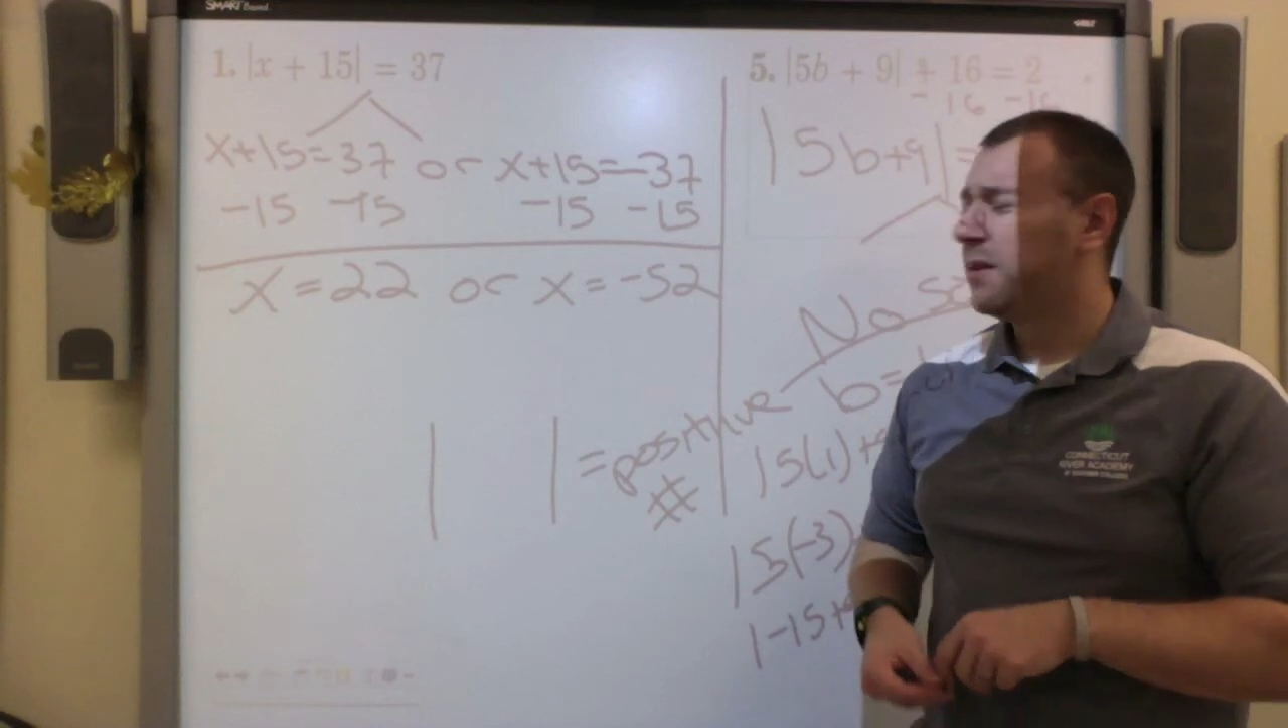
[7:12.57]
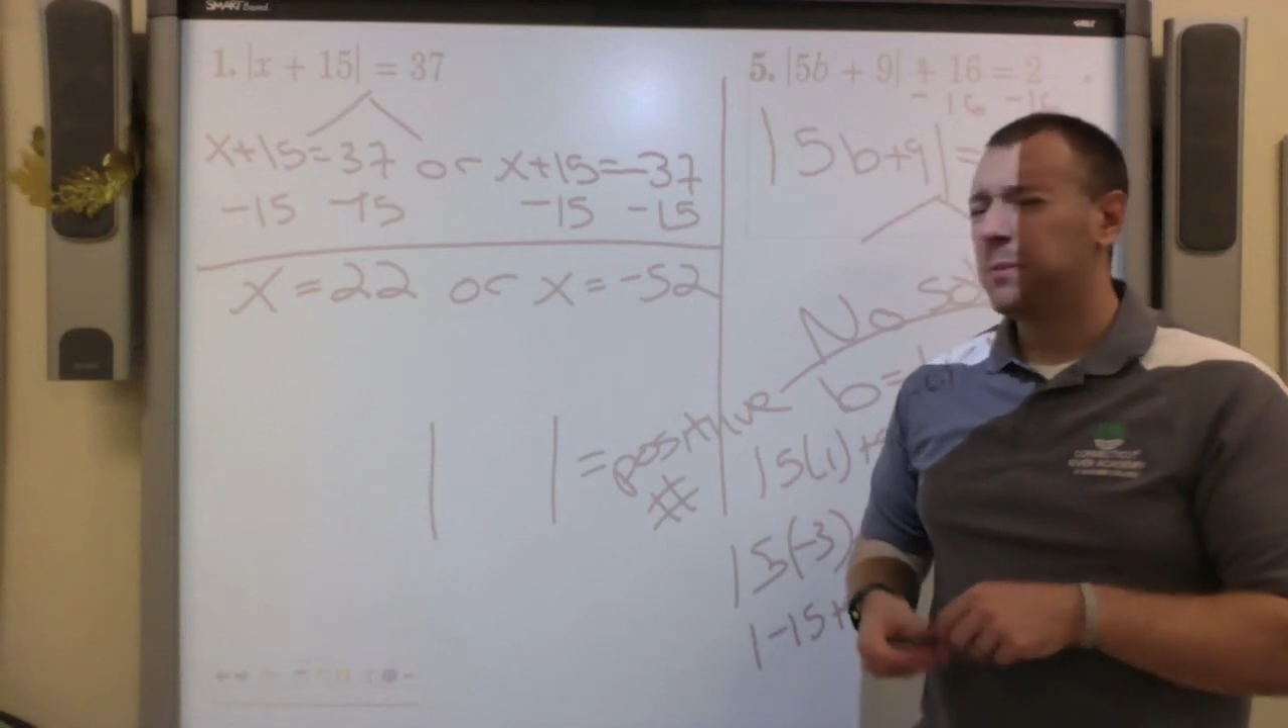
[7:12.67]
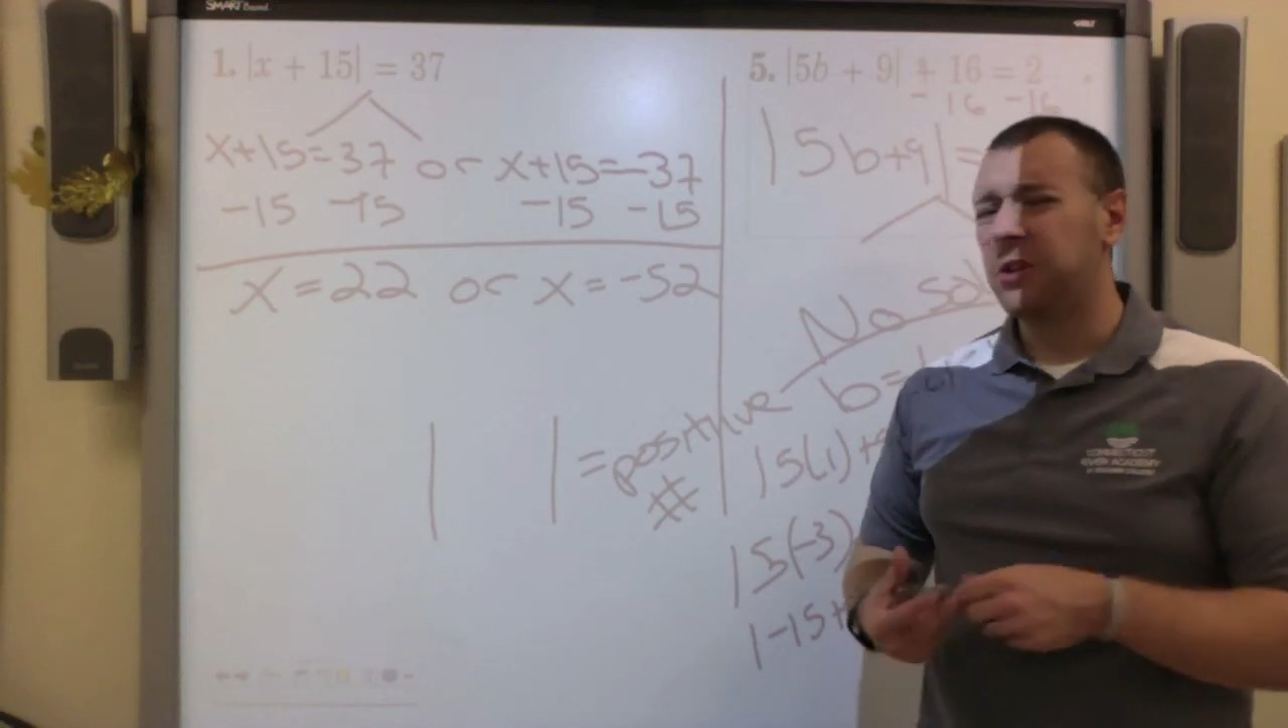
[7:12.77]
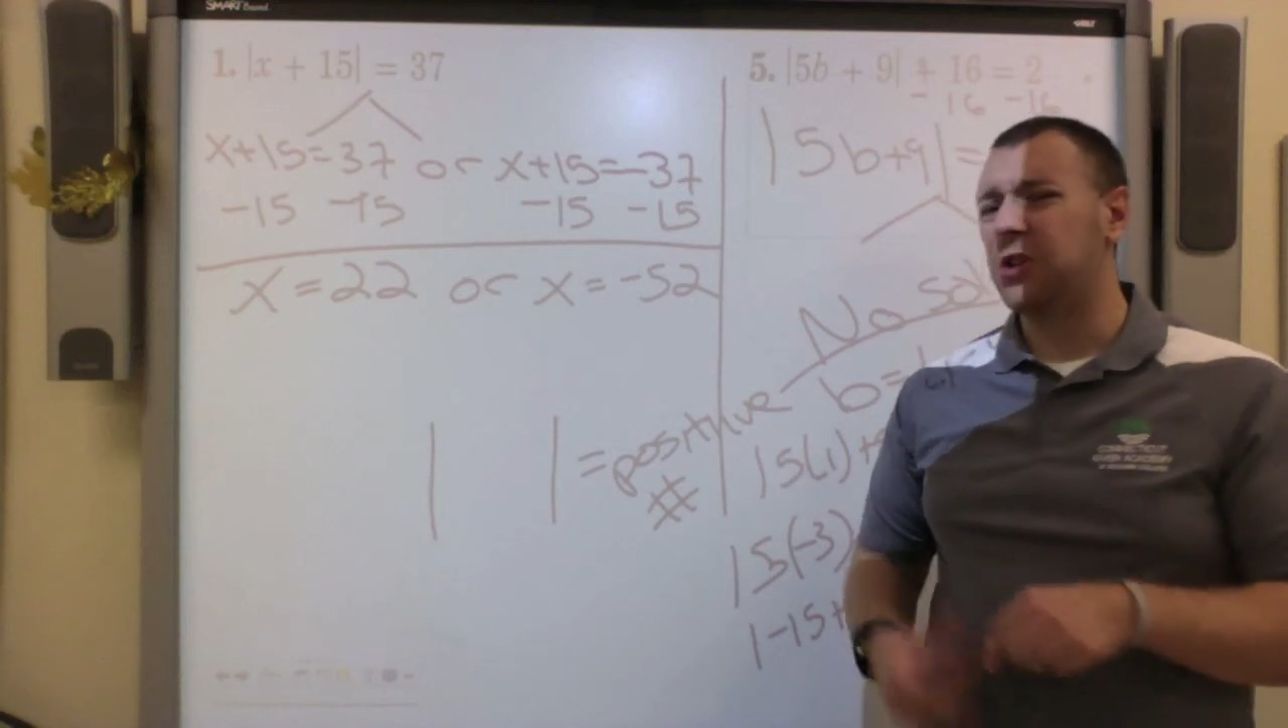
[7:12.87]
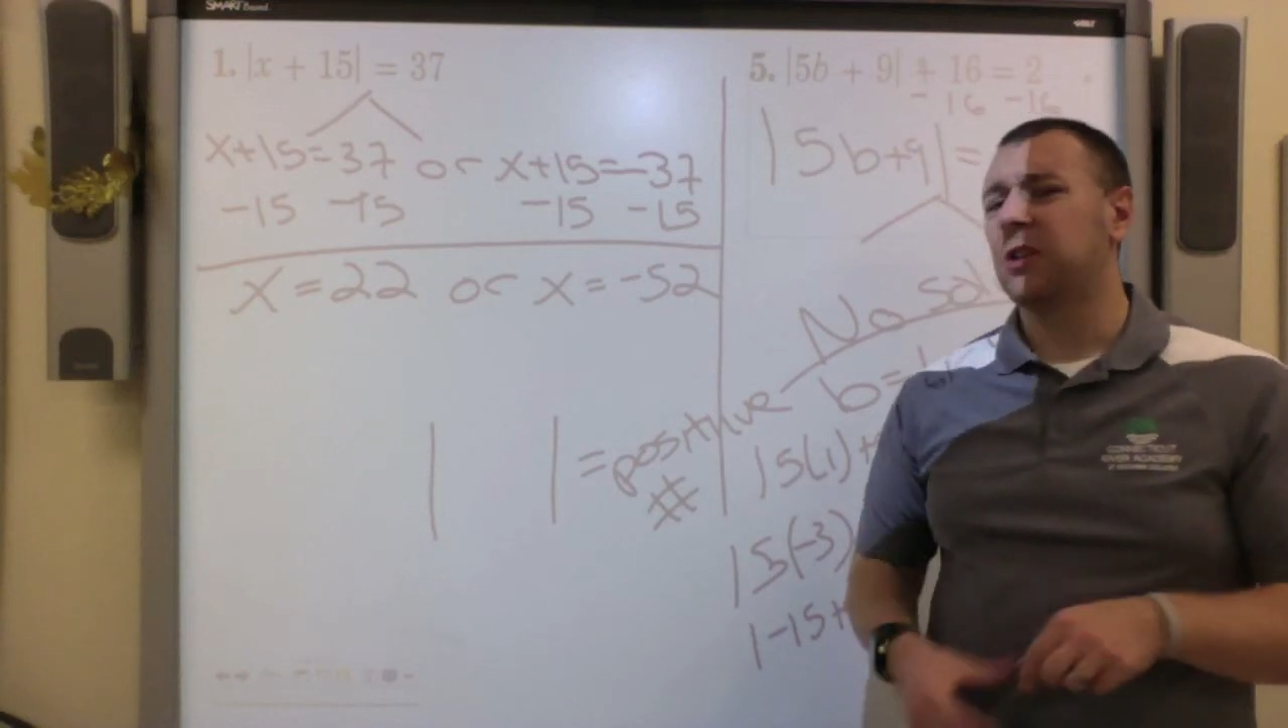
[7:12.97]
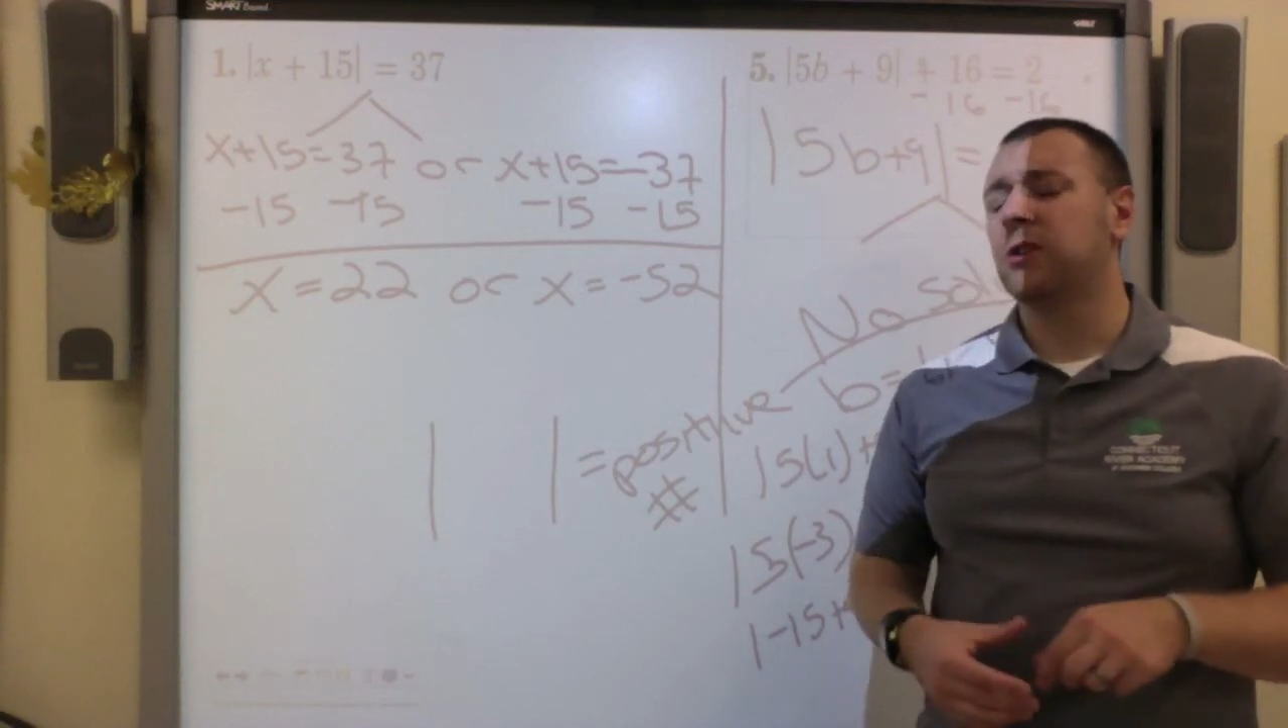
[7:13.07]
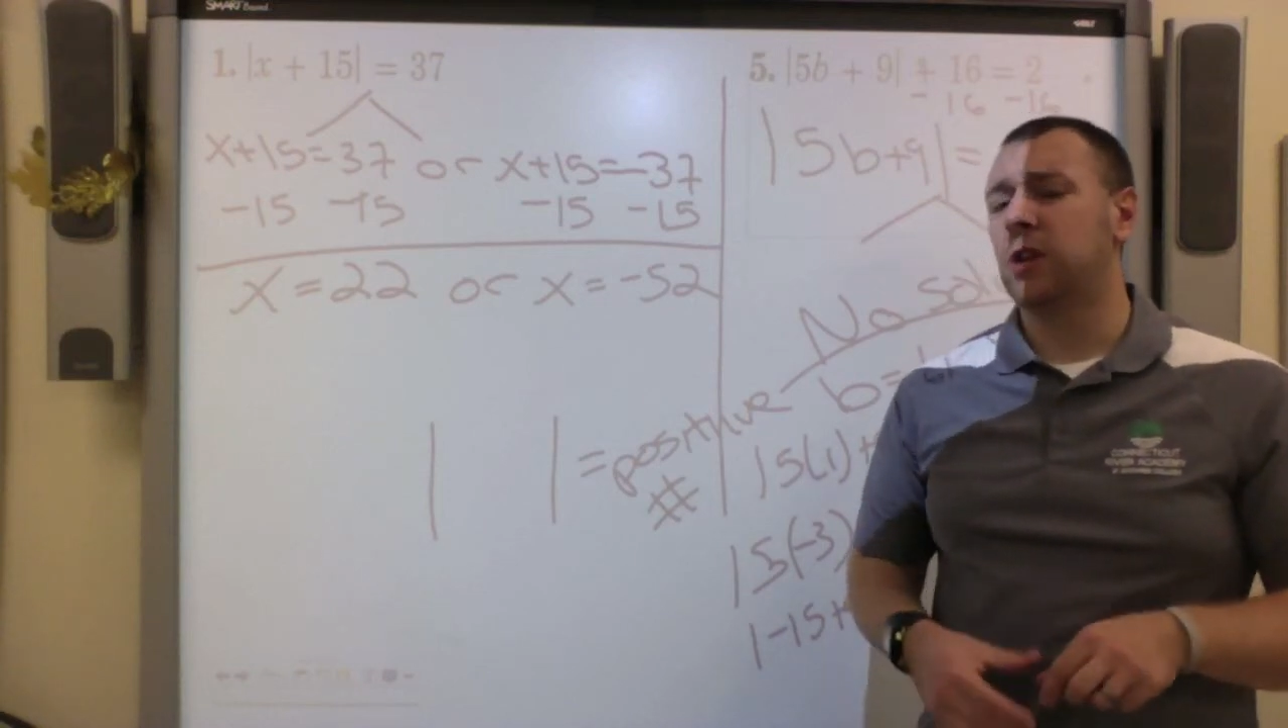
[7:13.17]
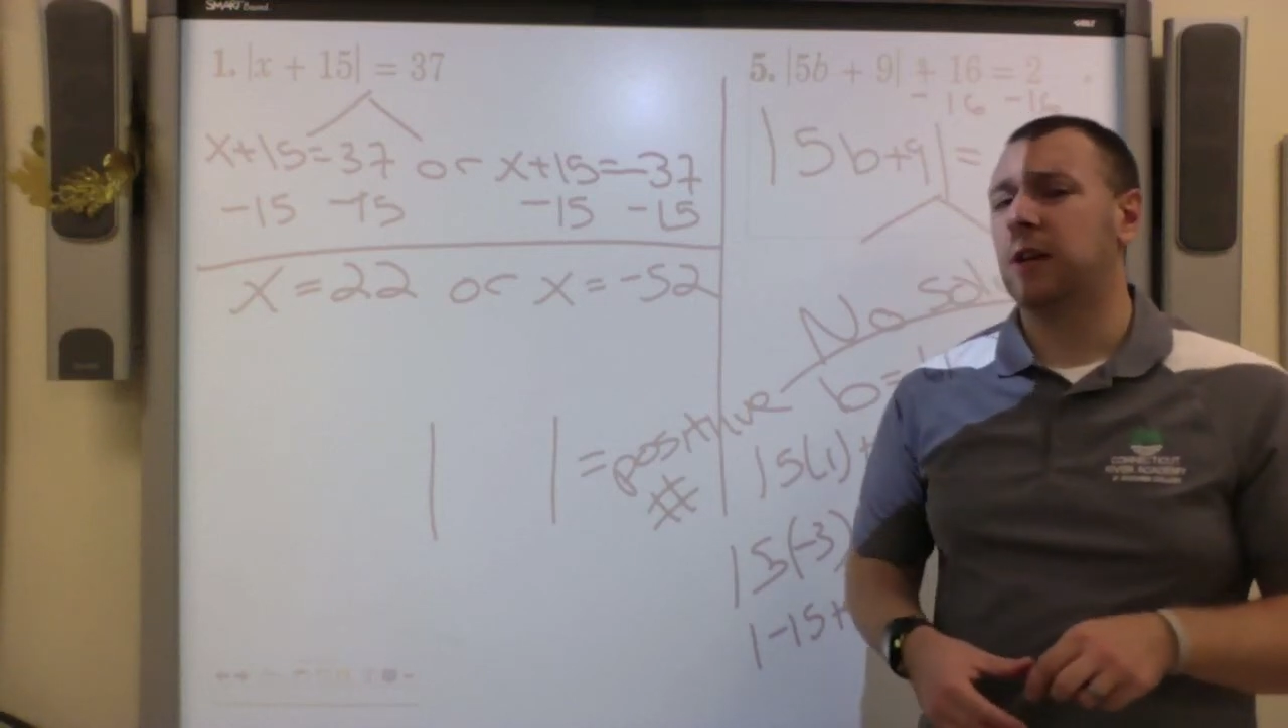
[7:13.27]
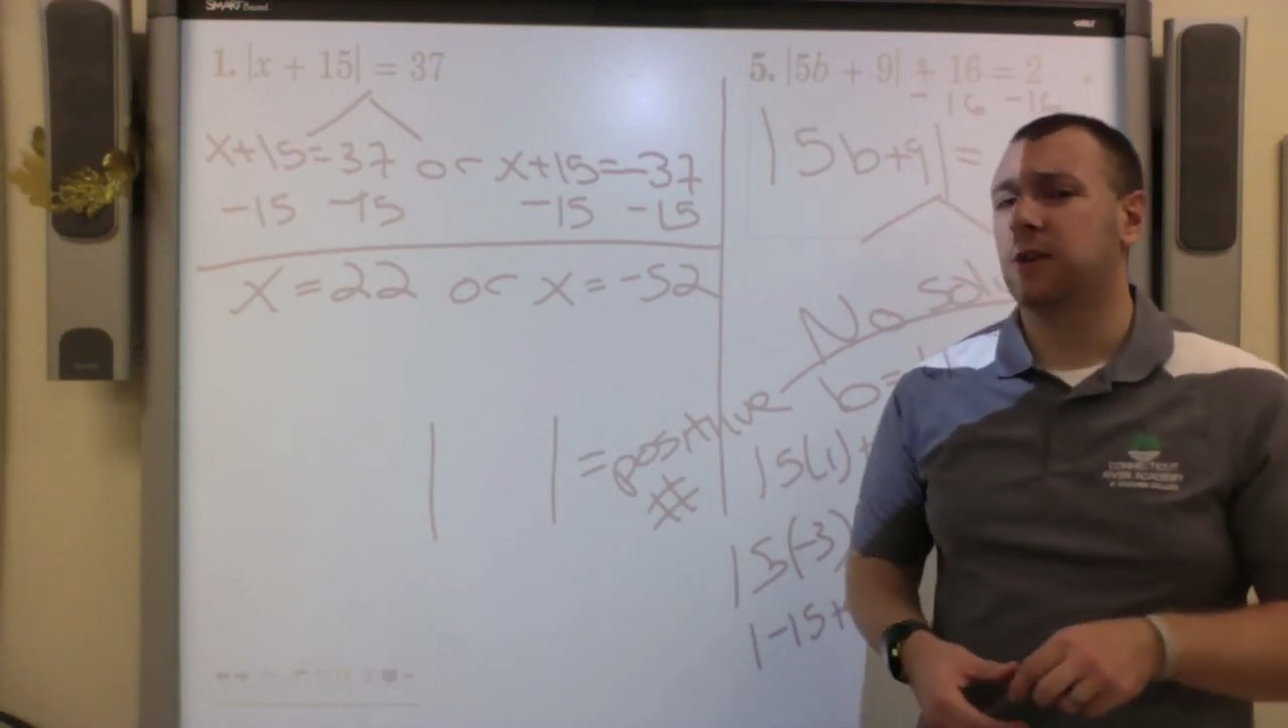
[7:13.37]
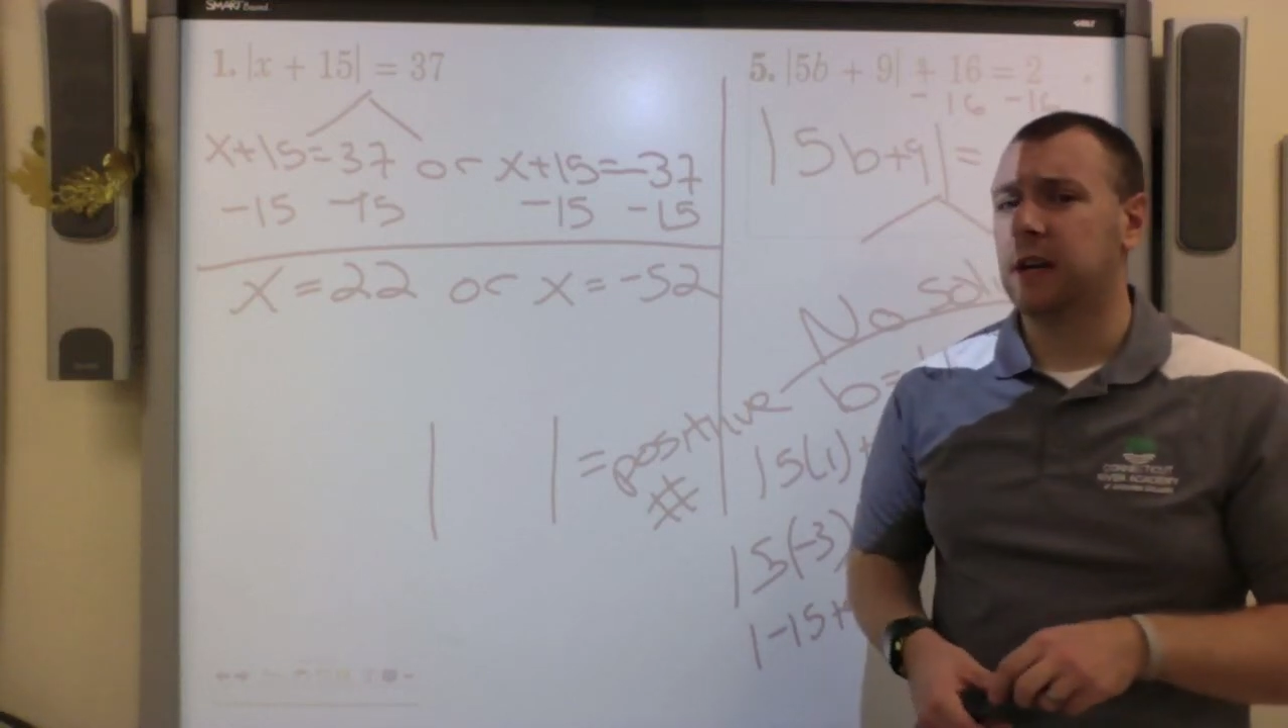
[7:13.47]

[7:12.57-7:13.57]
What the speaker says: Be sure to check your